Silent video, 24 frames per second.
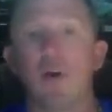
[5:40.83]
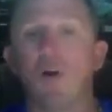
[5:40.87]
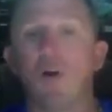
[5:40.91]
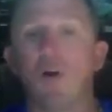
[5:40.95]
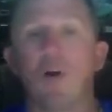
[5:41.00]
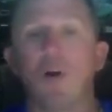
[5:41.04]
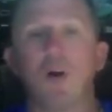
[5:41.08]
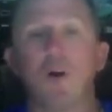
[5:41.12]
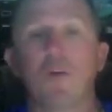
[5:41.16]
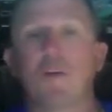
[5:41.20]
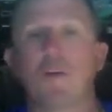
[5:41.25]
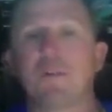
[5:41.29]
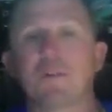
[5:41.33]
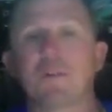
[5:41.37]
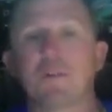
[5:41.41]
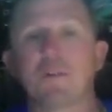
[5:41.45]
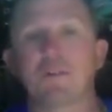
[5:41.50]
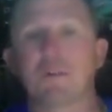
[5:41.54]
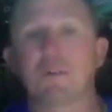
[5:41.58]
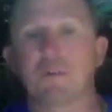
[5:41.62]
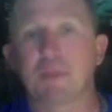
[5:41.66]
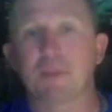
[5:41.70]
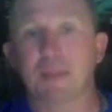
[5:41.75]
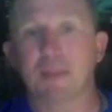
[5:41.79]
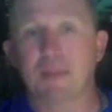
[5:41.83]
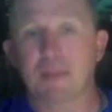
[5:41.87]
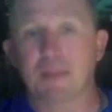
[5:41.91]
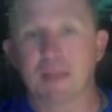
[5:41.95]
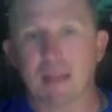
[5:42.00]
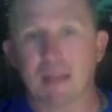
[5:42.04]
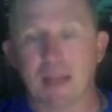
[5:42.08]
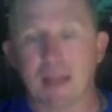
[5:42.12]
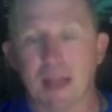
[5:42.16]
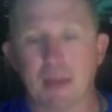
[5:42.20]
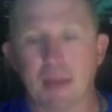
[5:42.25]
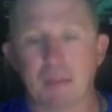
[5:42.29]
All these little things can
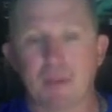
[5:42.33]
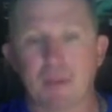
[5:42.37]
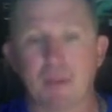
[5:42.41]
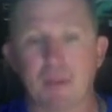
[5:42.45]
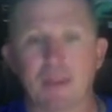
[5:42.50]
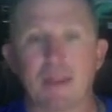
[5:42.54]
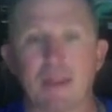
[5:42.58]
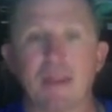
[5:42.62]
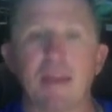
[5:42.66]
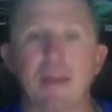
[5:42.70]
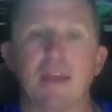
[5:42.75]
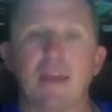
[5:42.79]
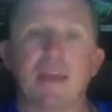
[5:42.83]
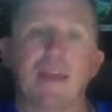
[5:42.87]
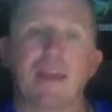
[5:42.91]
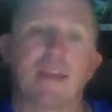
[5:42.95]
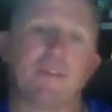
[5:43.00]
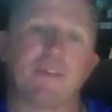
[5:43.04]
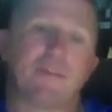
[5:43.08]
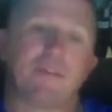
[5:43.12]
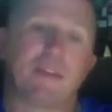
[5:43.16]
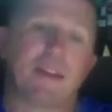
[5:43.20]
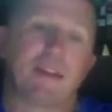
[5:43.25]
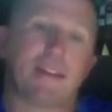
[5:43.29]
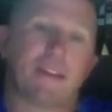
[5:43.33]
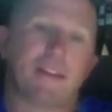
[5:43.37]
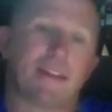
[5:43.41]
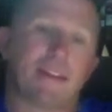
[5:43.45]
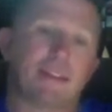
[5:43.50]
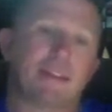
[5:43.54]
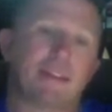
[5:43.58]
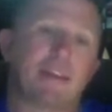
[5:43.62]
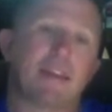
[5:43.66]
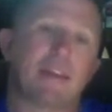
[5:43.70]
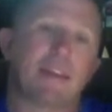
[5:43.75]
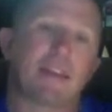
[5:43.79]
happen. If that
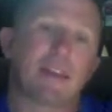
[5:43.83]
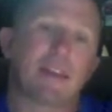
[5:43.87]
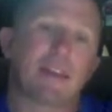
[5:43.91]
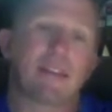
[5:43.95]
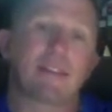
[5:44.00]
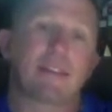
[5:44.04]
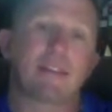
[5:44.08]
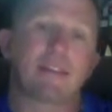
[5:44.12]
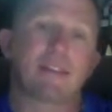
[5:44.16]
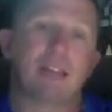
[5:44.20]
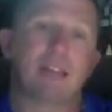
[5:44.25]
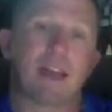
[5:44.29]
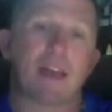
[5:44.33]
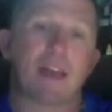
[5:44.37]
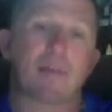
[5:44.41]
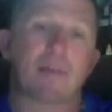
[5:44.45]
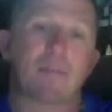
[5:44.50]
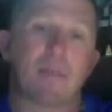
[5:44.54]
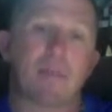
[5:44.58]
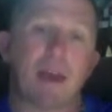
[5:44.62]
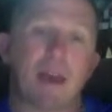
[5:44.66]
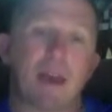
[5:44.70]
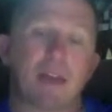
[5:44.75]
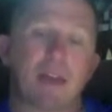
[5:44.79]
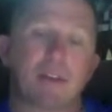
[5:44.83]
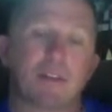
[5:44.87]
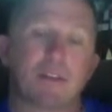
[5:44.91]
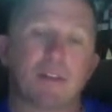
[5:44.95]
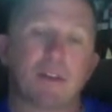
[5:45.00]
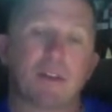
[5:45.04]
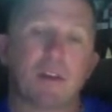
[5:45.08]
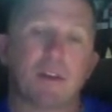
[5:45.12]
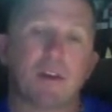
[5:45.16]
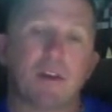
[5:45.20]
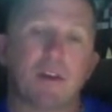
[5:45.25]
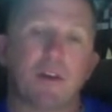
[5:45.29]
doesn't get an exact match,
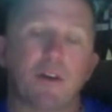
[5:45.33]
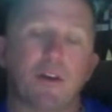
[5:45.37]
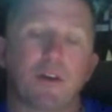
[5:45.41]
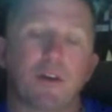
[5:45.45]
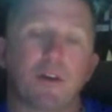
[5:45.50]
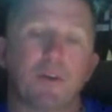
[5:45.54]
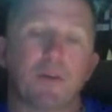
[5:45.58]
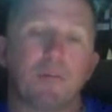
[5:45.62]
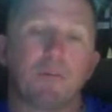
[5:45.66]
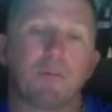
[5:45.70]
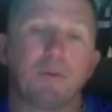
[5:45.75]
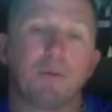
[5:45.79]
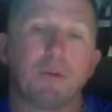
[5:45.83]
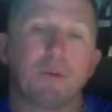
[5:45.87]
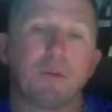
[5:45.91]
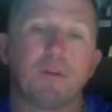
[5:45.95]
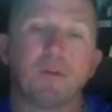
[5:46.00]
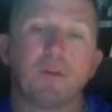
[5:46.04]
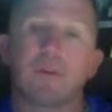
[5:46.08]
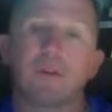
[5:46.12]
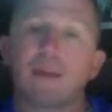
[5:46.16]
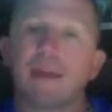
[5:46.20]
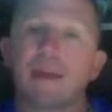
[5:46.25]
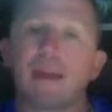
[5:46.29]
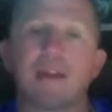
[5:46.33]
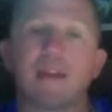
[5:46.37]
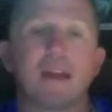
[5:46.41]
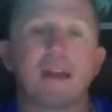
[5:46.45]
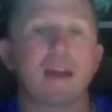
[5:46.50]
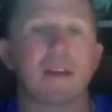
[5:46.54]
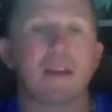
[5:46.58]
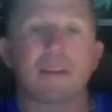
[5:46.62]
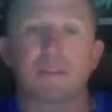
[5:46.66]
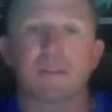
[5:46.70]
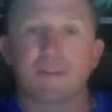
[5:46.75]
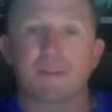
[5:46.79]
a computer
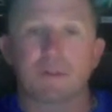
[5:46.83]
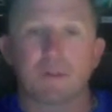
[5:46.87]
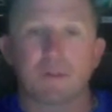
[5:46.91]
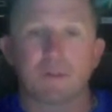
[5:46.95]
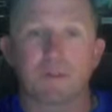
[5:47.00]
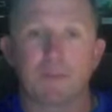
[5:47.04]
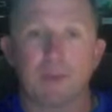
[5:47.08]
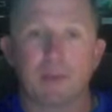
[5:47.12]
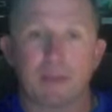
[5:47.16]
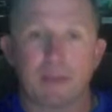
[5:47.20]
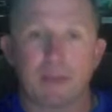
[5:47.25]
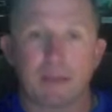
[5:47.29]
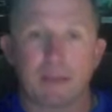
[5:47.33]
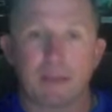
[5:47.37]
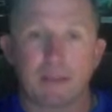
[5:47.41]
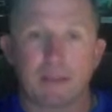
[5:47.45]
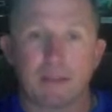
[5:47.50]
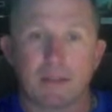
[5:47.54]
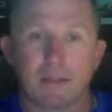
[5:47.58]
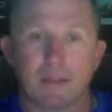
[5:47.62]
cannot discriminate.